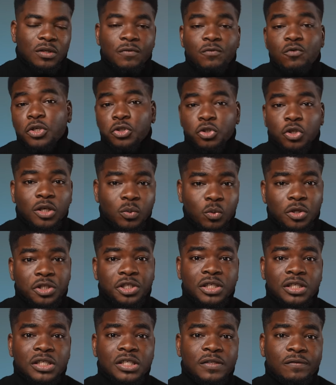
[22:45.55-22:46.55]
If you enjoyed
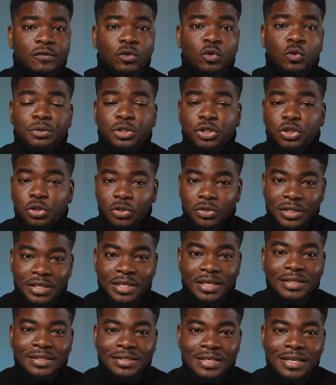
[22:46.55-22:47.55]
watching this video, be sure to
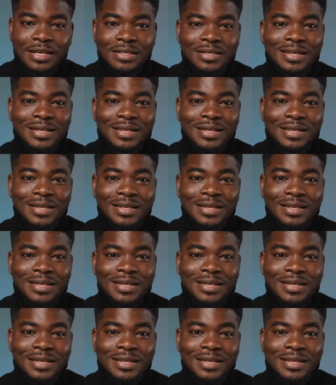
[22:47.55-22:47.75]
hit